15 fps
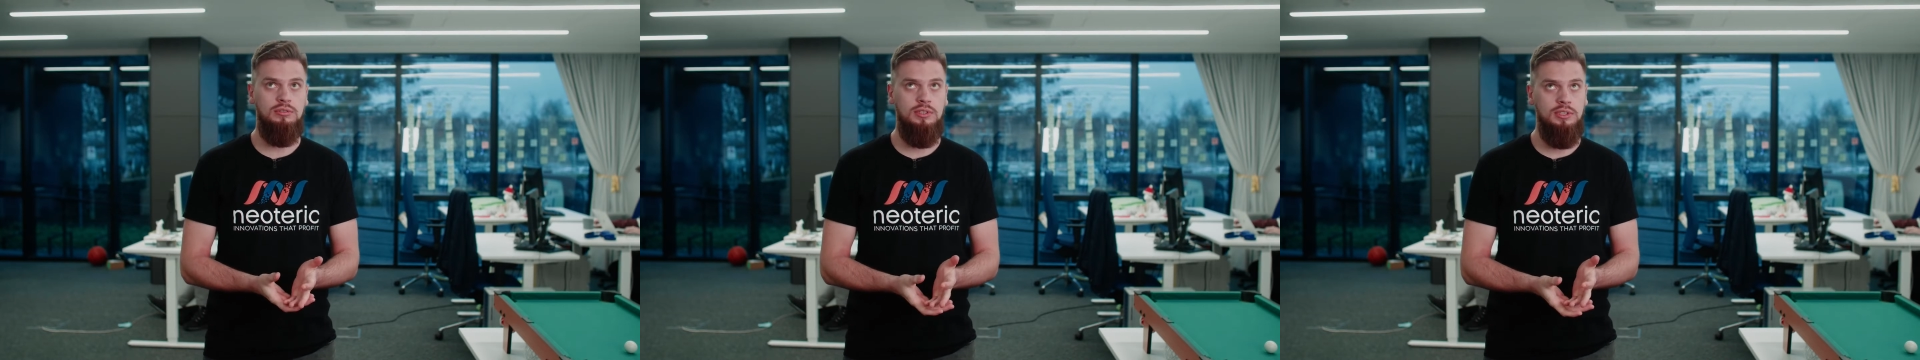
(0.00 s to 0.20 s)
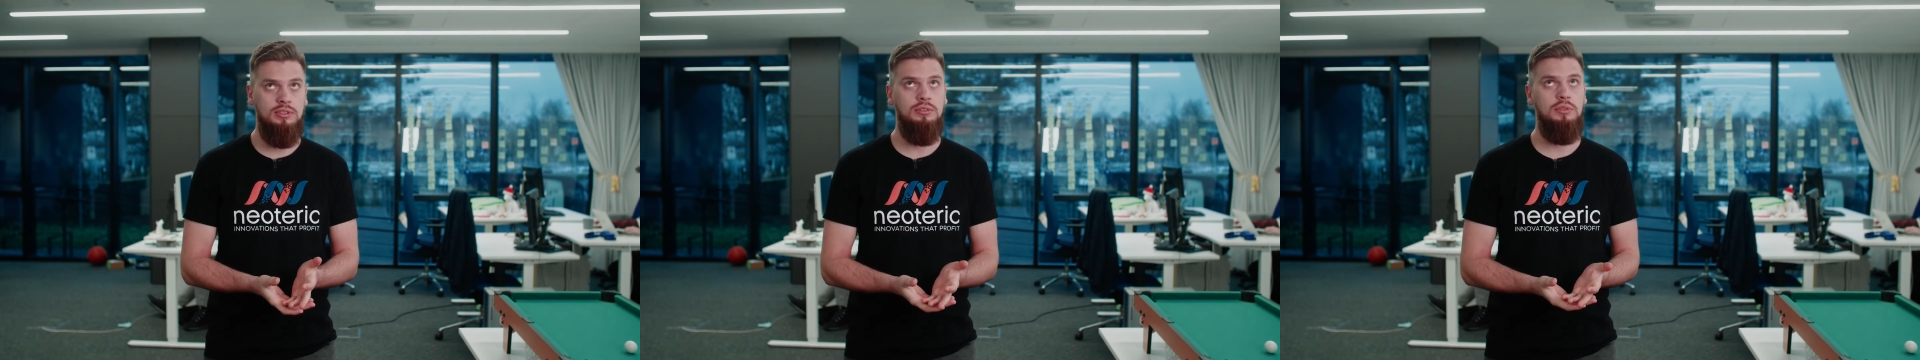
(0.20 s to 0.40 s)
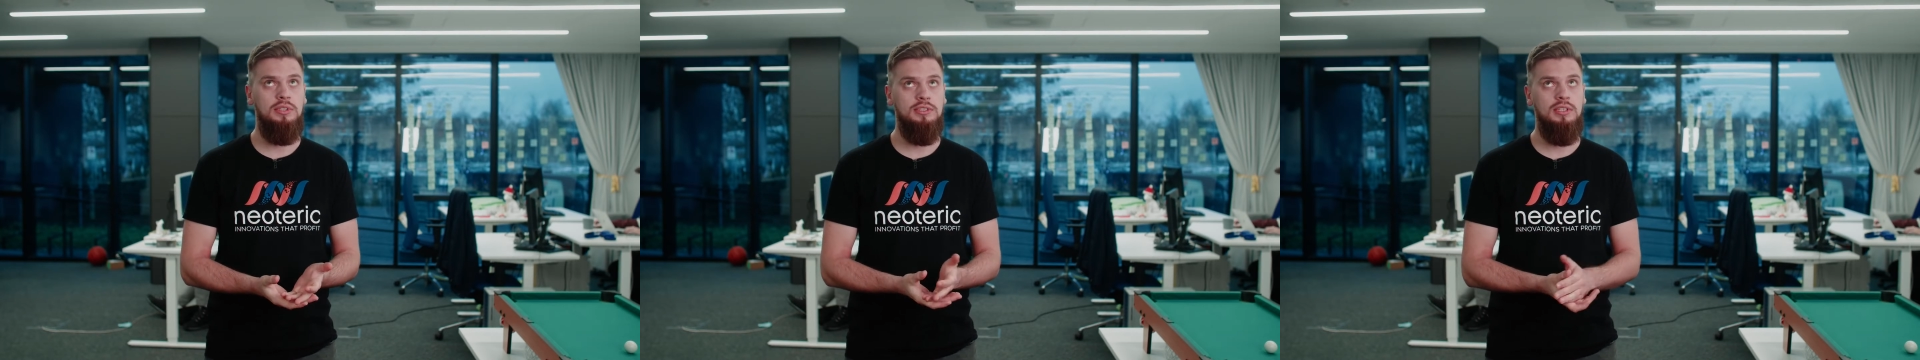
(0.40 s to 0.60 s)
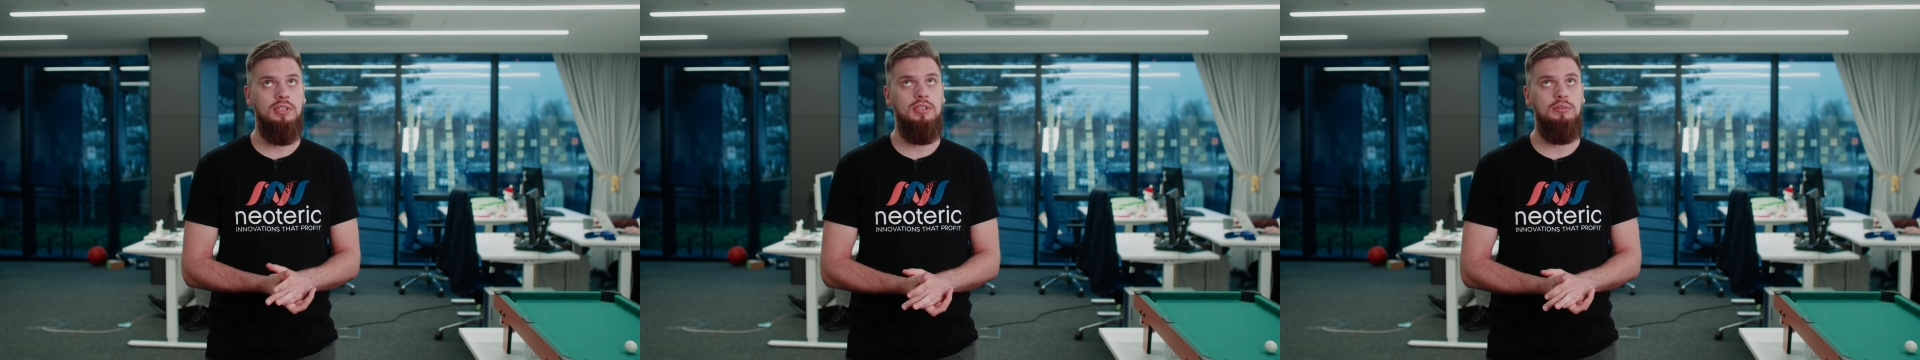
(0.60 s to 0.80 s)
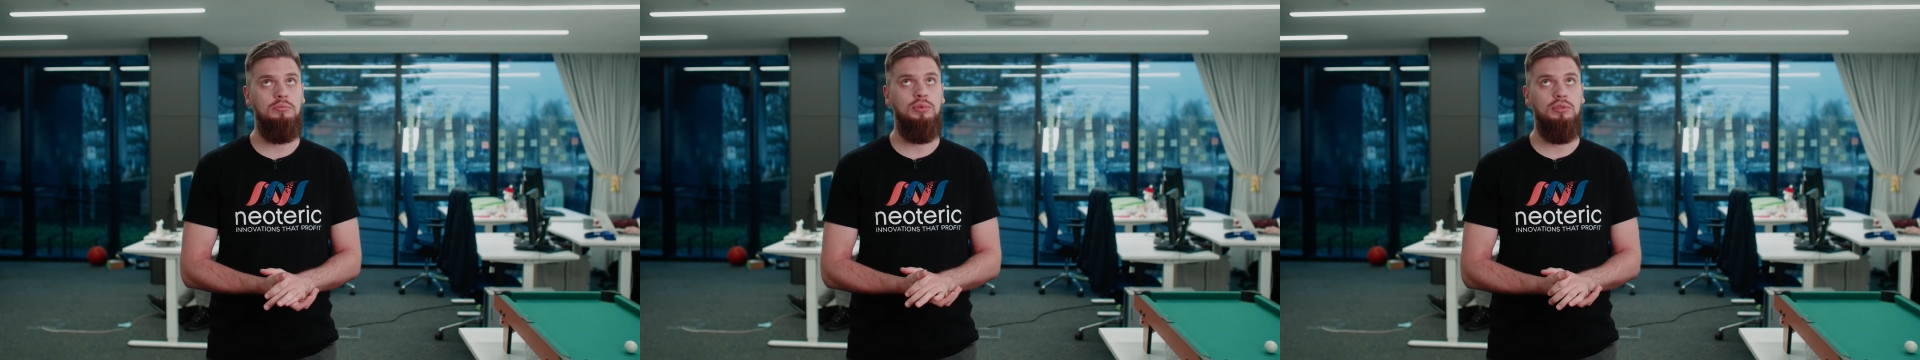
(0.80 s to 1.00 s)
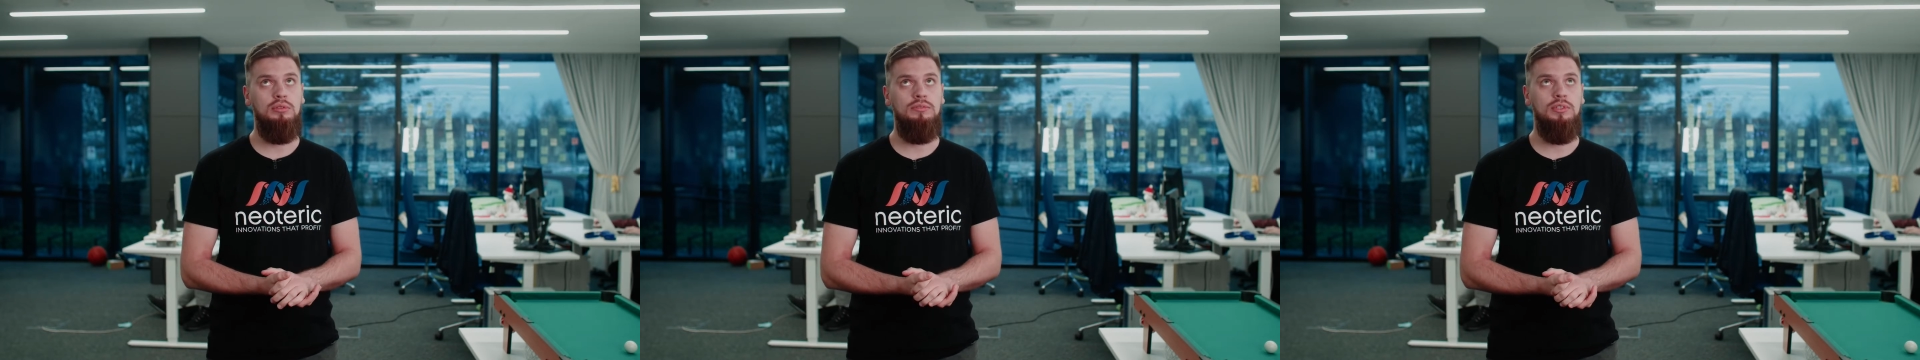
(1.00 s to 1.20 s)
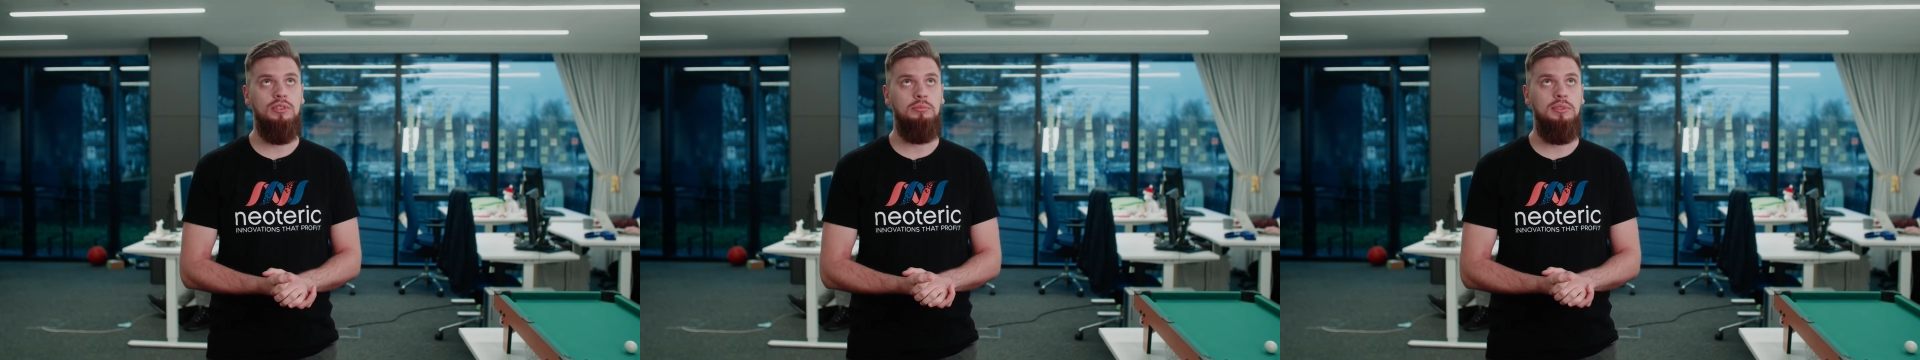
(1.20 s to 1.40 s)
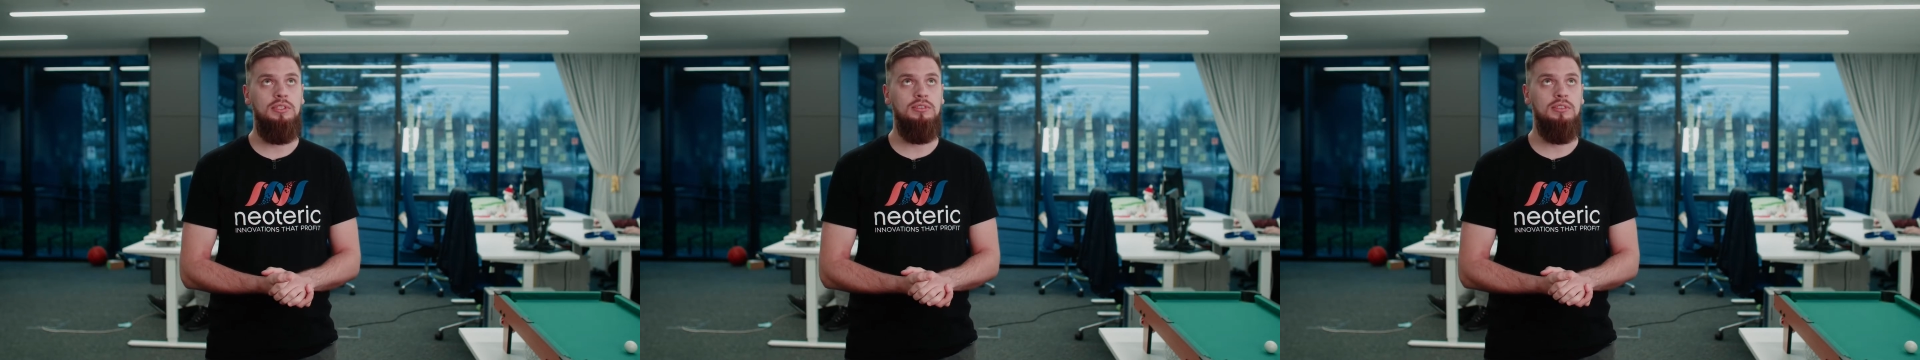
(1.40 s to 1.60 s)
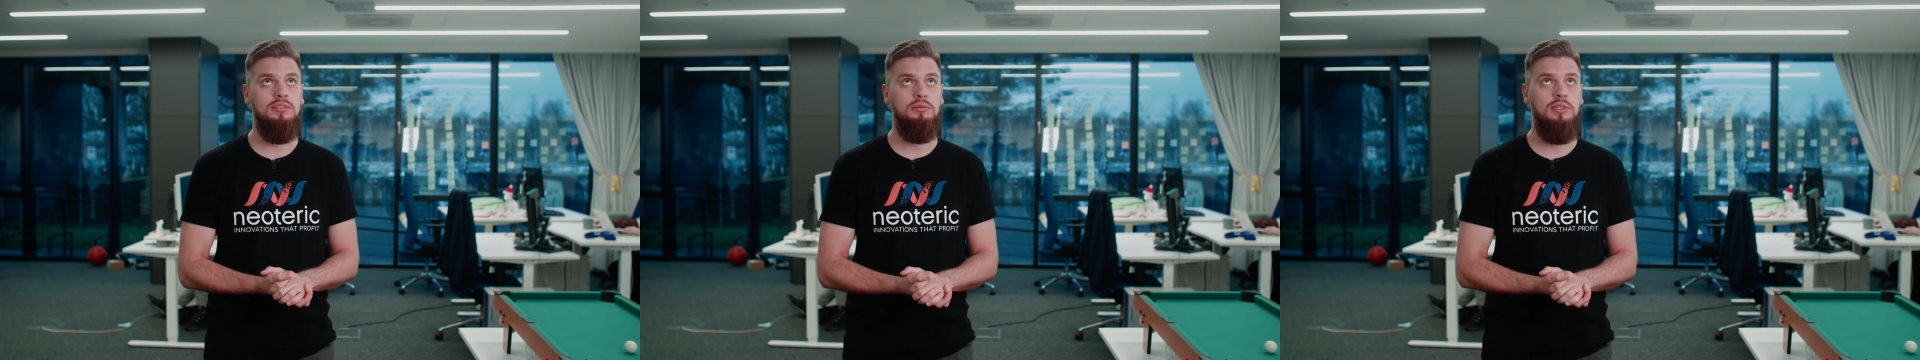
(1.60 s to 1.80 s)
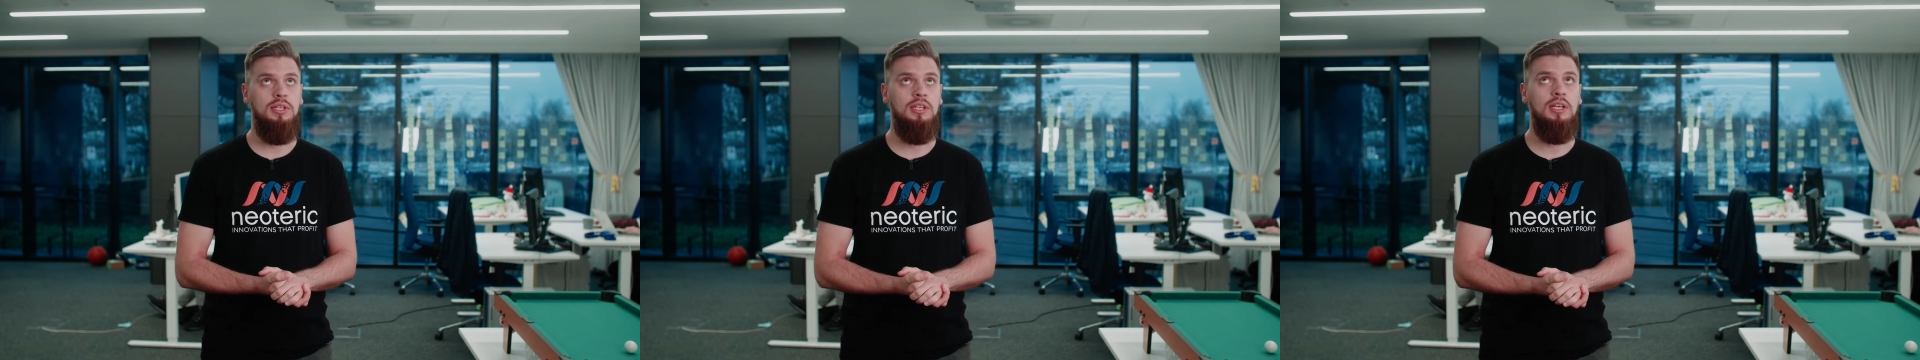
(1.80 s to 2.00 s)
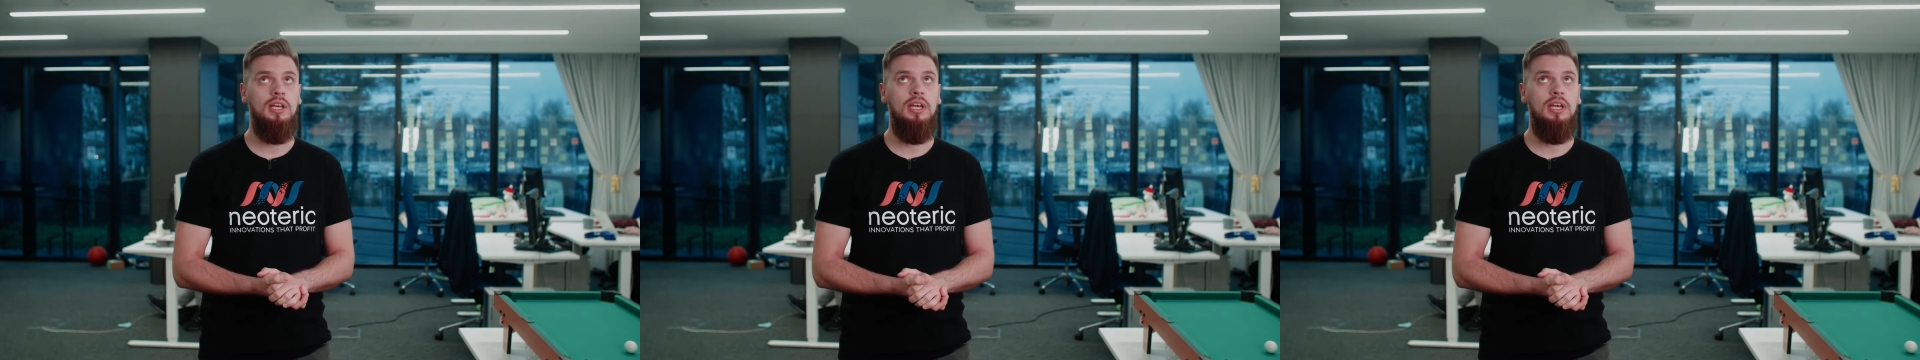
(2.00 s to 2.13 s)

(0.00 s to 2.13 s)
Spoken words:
increase and improve your business, really.